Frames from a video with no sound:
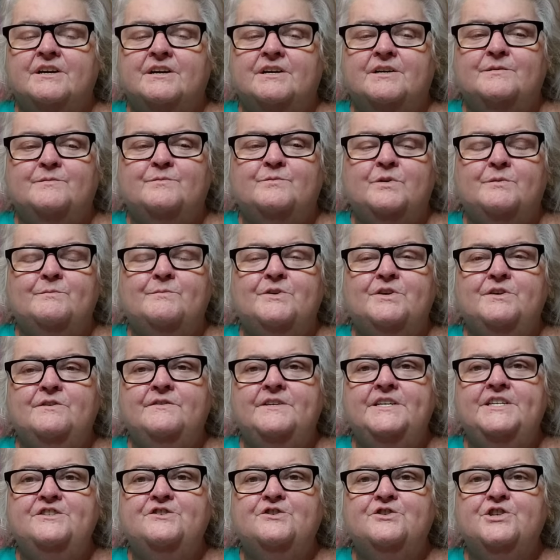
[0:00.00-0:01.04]
Um, what
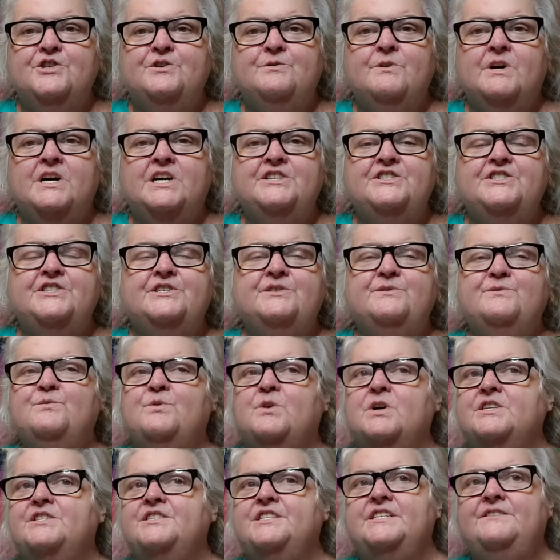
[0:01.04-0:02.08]
movies are you watching?
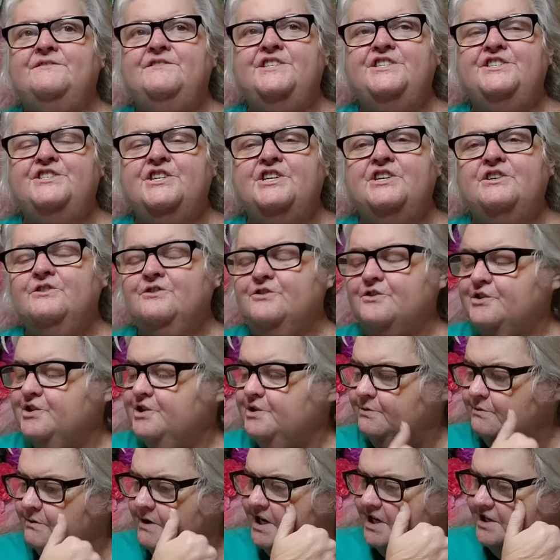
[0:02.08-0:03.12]
What TV shows are
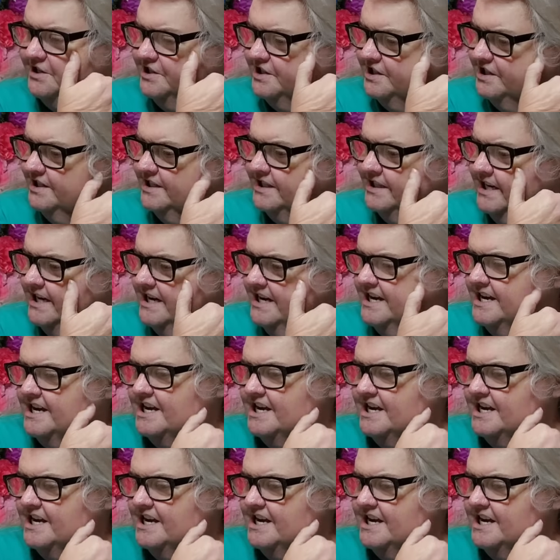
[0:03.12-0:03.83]
you watching?